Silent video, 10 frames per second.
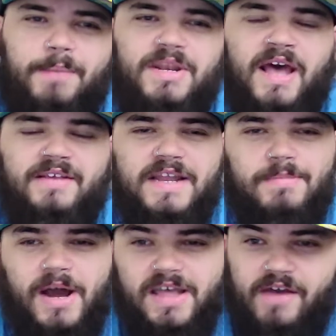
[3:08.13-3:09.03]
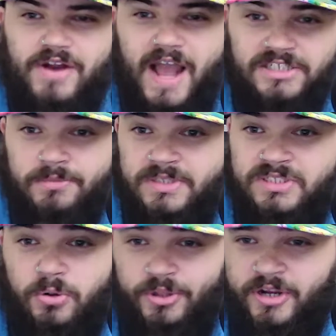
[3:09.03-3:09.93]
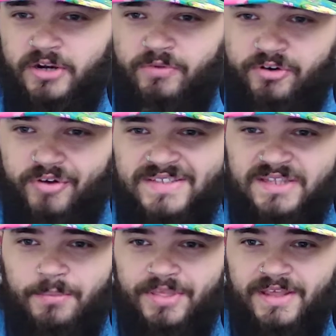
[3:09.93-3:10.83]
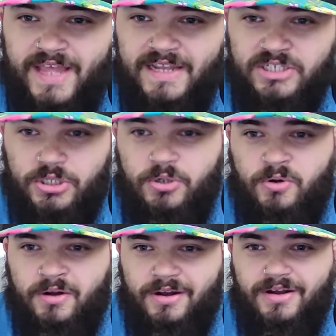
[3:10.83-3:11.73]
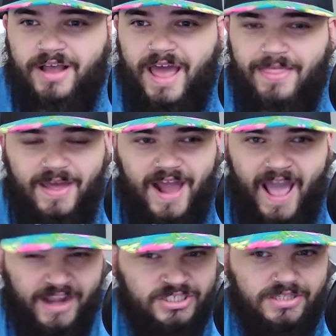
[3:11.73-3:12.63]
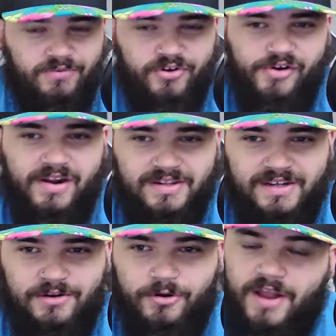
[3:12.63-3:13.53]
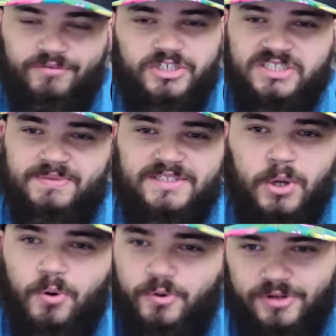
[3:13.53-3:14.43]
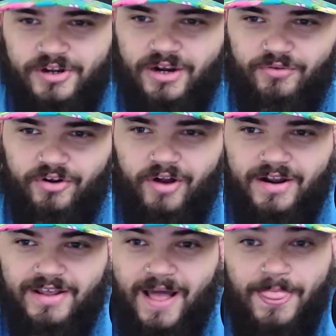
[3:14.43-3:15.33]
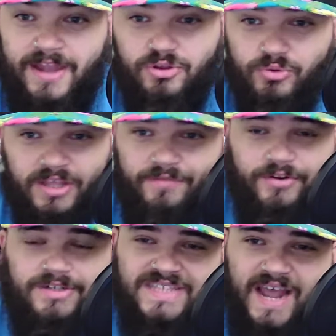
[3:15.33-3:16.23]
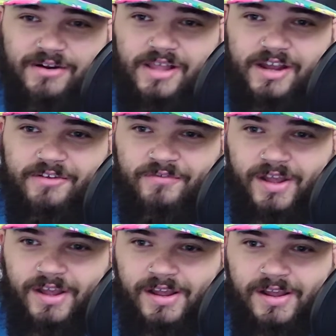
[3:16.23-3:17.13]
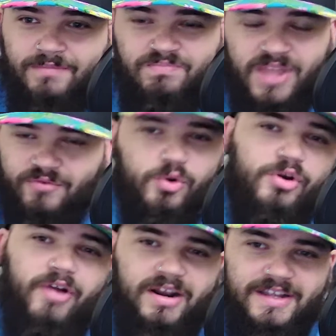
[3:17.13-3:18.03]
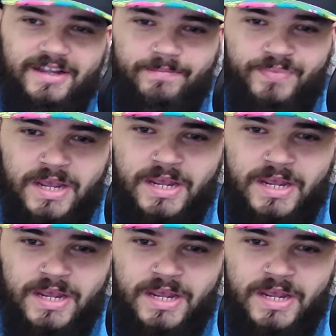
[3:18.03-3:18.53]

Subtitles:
I mean, has anybody ever actually been told they're going to regret something they do and then actually regretted it? Or have you just been told you're going to regret it and then you live your entire life never regretting it?